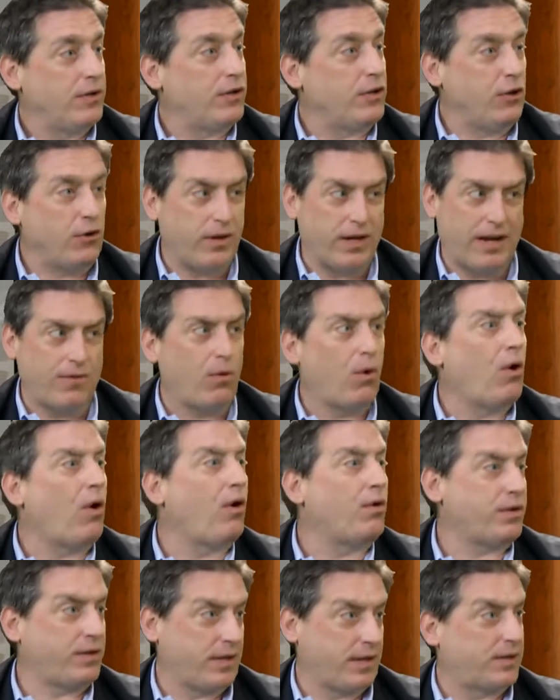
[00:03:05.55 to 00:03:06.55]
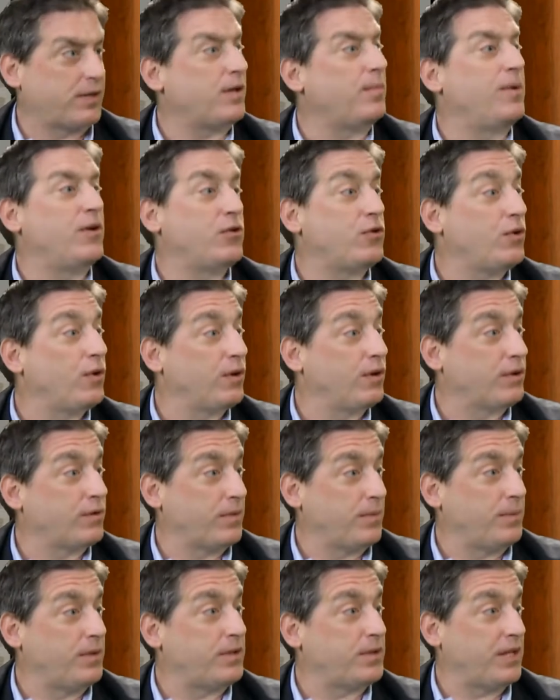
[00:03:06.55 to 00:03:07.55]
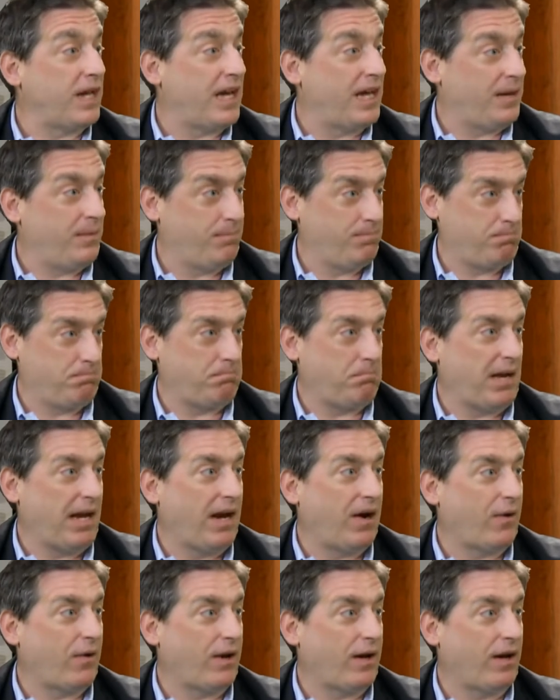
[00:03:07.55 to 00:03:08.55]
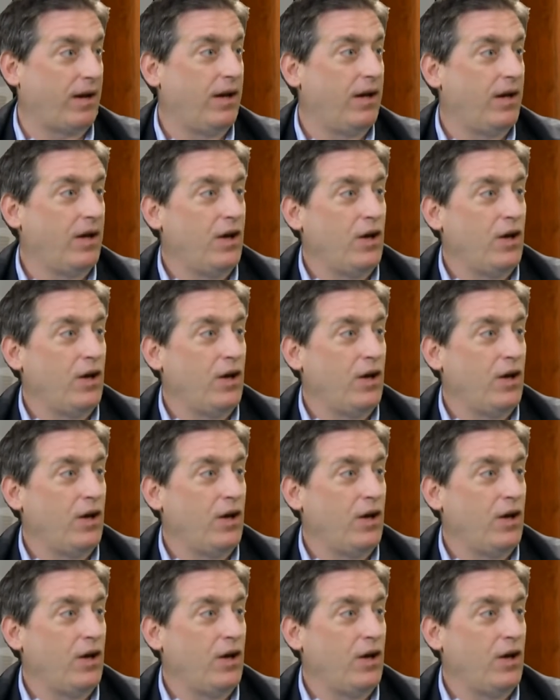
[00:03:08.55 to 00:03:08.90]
So you could have all 6 commissioners from the same area.